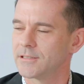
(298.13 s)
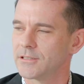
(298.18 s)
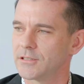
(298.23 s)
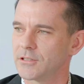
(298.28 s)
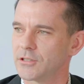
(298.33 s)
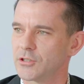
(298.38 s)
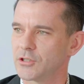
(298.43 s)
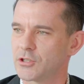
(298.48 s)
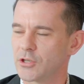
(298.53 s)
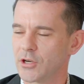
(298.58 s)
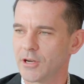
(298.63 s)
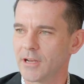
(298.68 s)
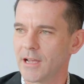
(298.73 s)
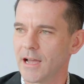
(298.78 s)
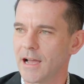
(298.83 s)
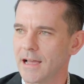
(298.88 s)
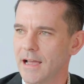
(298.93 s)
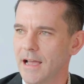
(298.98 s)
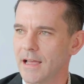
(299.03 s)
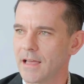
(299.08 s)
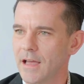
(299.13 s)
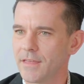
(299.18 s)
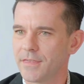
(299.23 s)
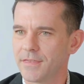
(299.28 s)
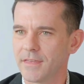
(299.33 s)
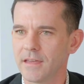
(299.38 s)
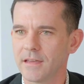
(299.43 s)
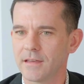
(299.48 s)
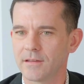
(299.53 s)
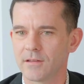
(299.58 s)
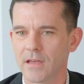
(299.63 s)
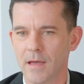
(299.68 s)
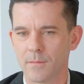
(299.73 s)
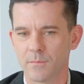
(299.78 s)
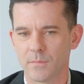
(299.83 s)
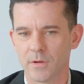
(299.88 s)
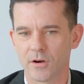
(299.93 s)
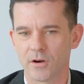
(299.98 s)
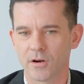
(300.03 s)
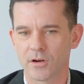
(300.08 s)
Sure. Yeah, I think at
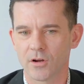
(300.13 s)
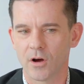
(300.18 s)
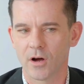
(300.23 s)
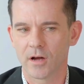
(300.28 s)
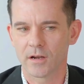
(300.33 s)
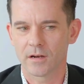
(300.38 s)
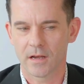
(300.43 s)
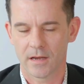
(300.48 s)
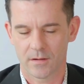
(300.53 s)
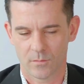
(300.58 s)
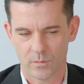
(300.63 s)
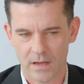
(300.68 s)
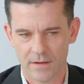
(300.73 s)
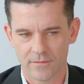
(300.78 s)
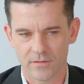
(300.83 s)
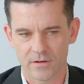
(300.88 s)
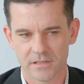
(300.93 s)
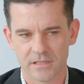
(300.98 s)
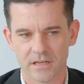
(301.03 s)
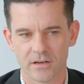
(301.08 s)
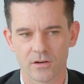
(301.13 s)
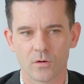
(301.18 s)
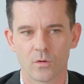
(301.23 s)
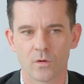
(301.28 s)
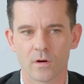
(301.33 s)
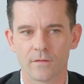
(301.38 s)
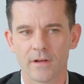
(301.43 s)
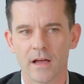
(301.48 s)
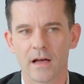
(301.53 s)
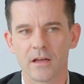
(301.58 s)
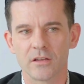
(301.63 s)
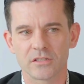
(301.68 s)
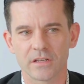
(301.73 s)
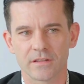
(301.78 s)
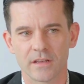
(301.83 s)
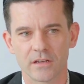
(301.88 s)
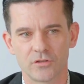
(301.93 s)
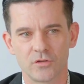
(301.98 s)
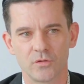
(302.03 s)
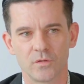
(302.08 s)
Miracon, like, we have our set of core values. I
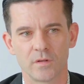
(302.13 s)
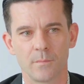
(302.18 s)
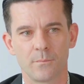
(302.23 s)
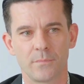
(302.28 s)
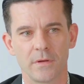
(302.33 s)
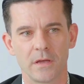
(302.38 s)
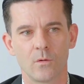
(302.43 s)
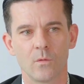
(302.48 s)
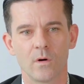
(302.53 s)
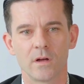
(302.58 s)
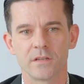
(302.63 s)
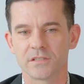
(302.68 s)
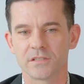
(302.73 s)
think two of the big ones